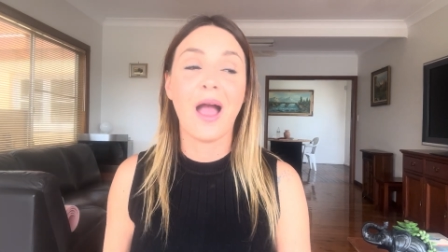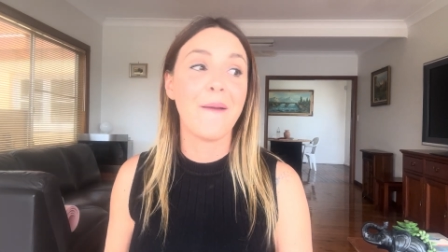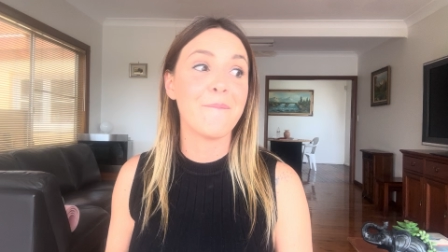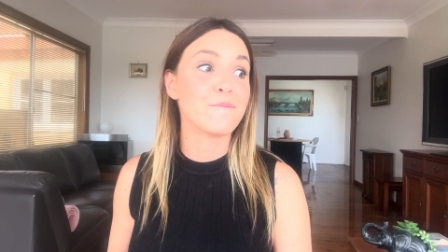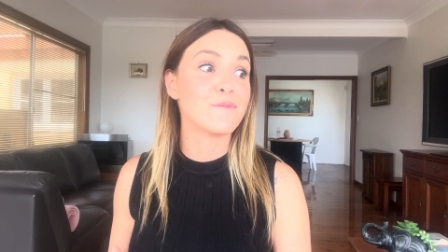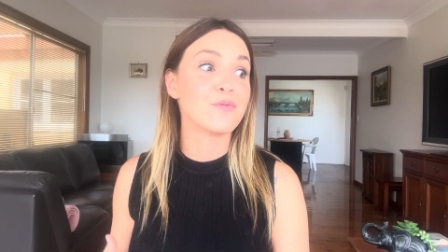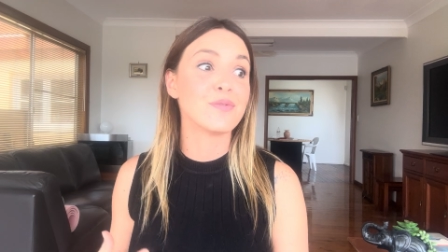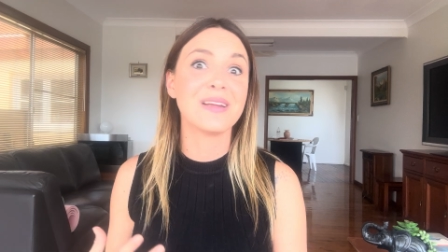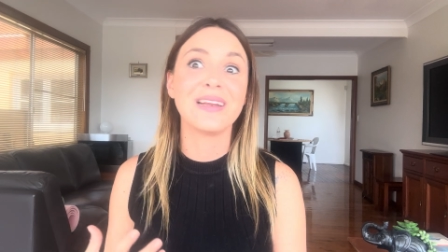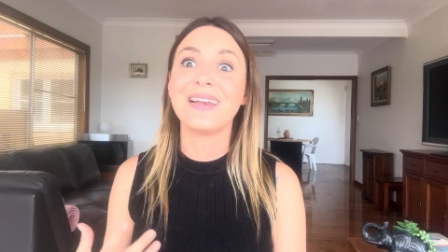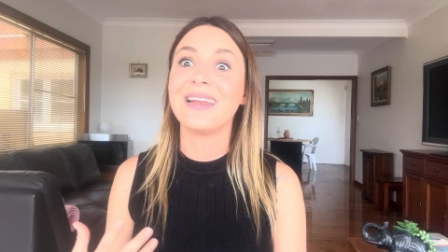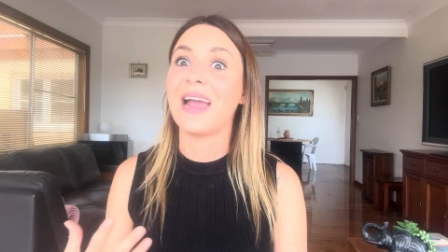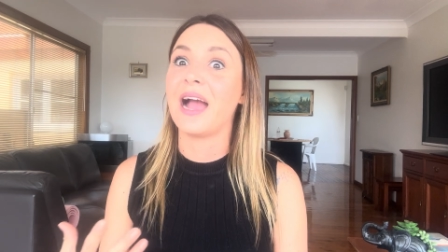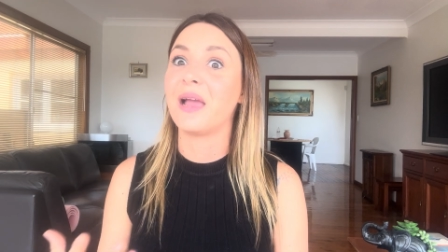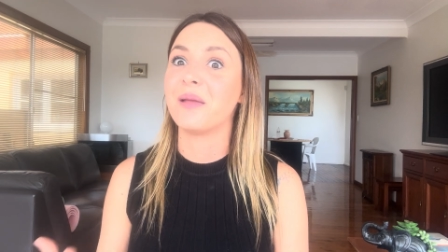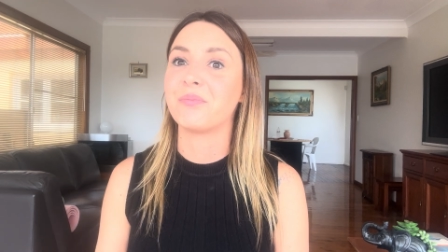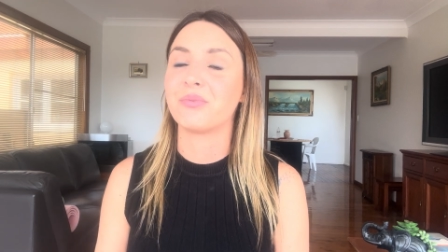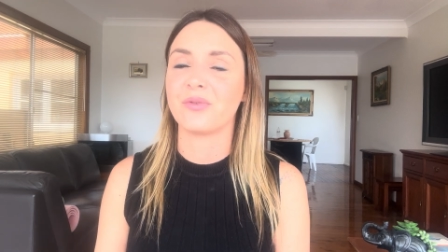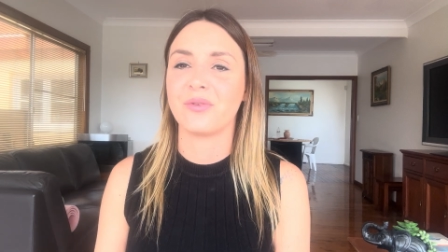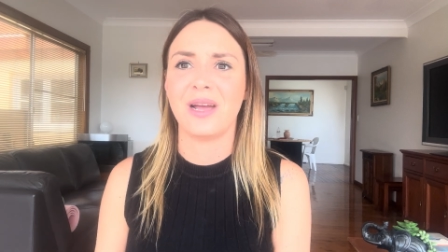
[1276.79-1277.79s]
I'm really
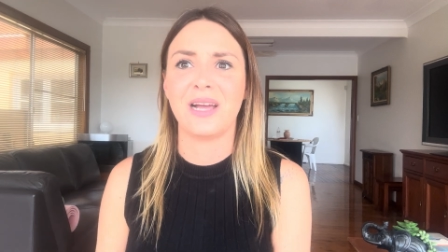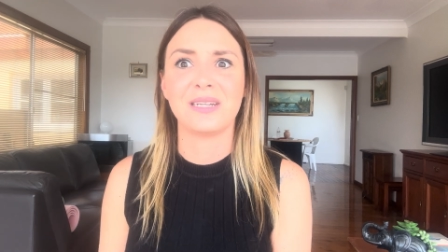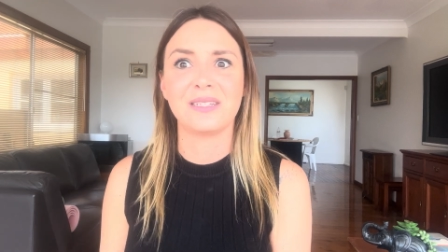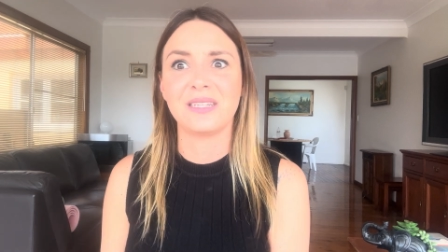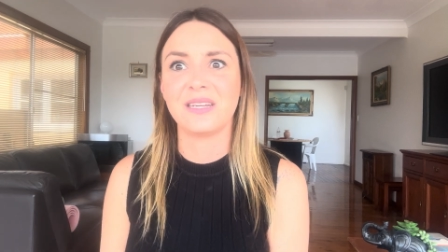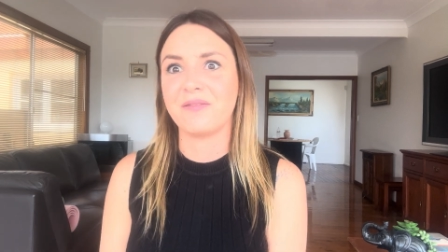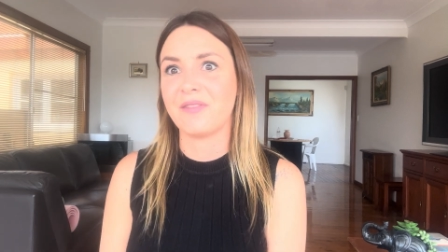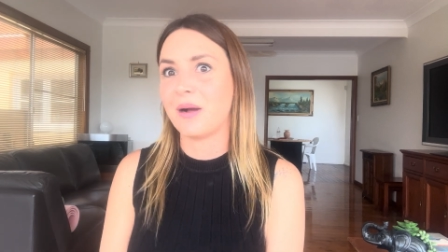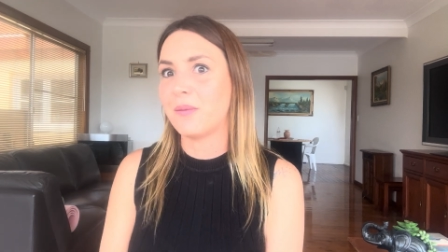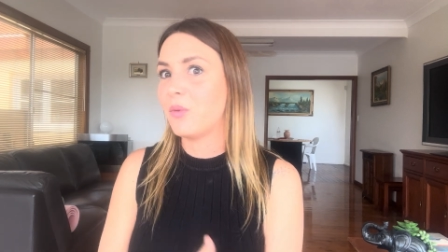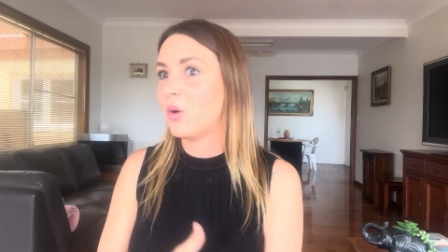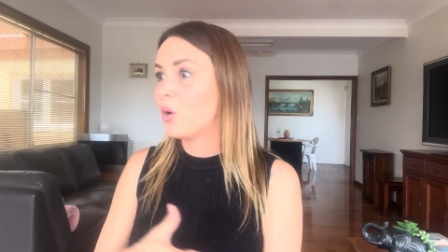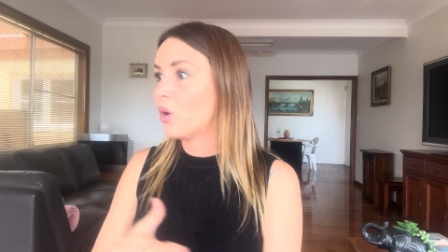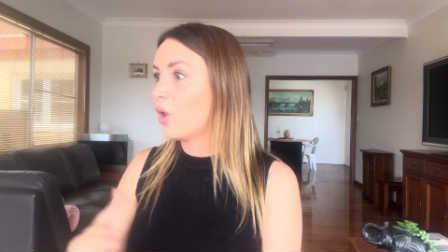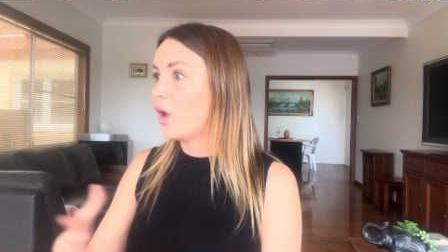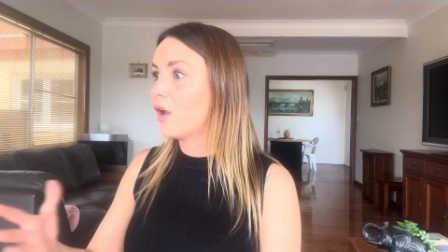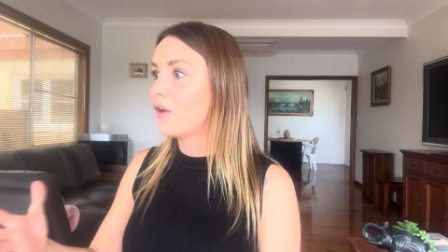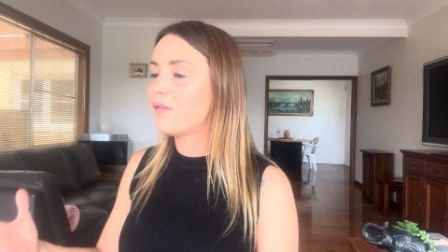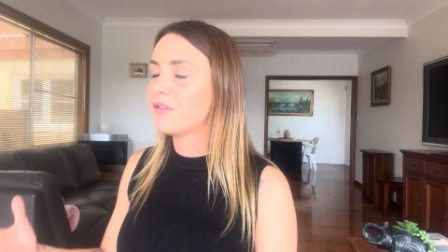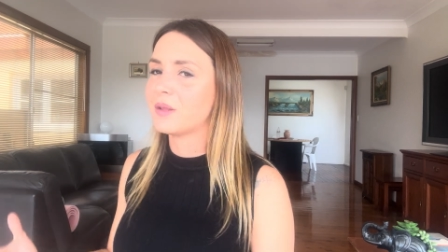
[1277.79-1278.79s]
hyperactive. I'm all
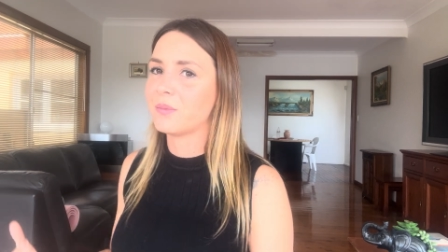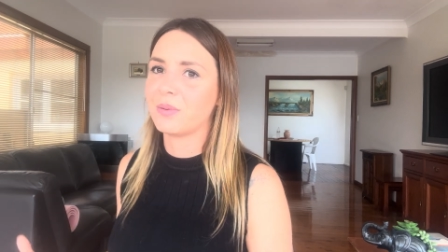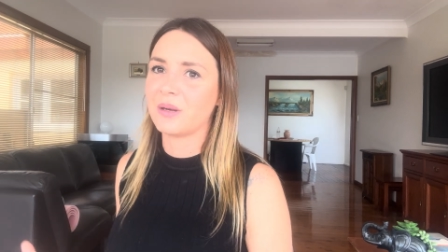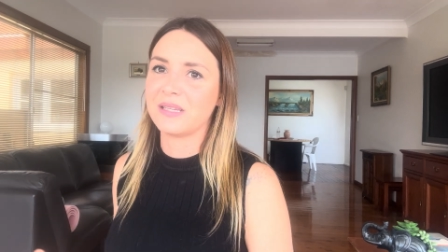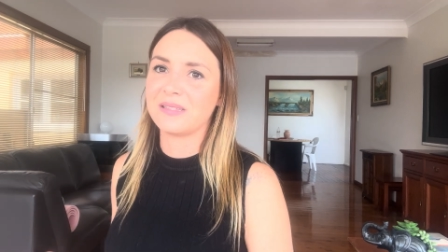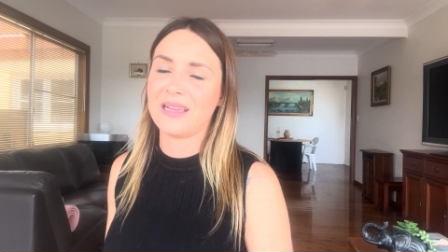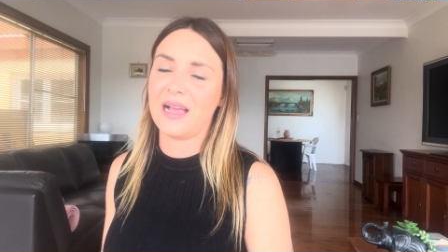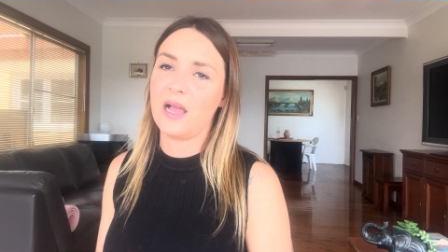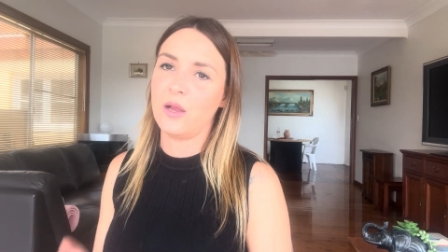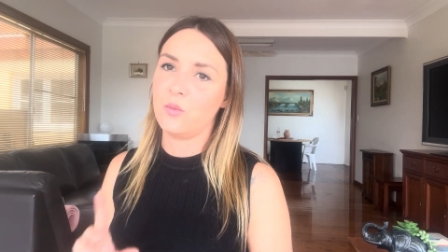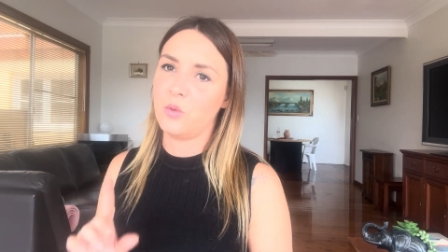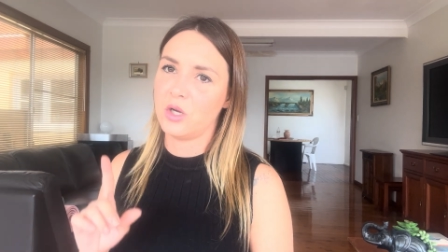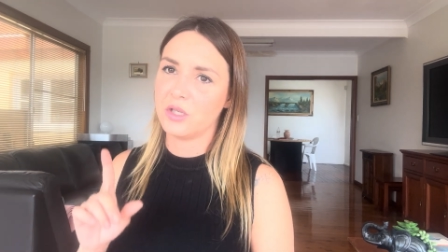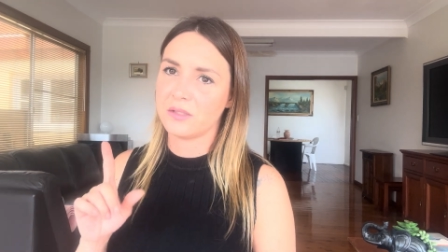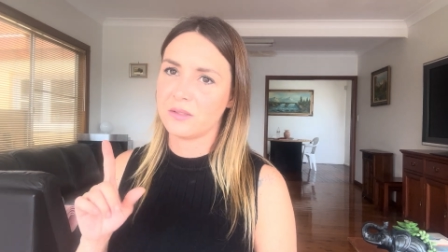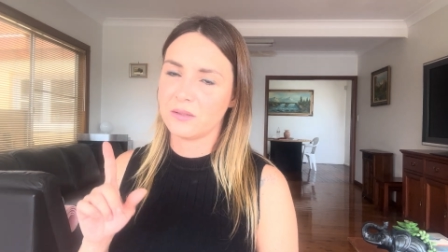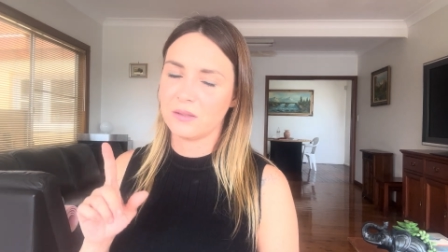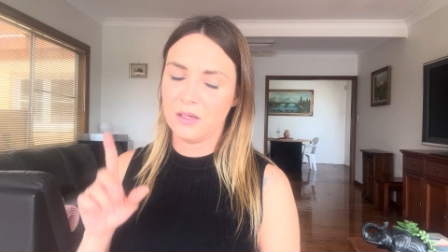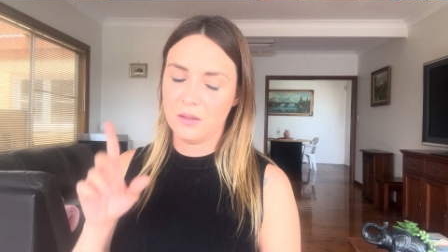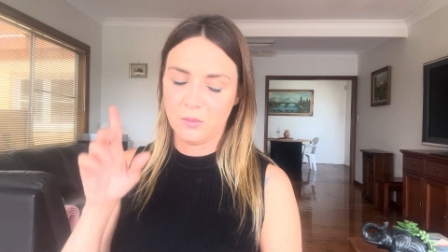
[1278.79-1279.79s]
over the place. I
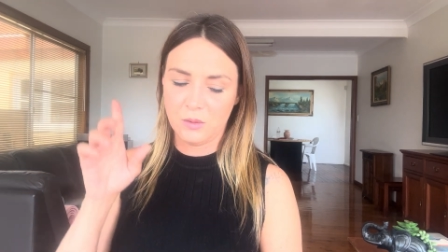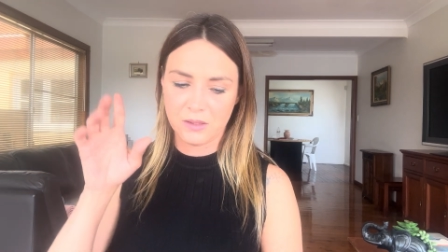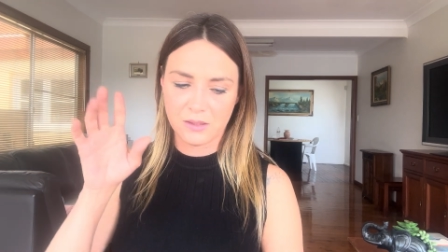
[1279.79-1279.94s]
was.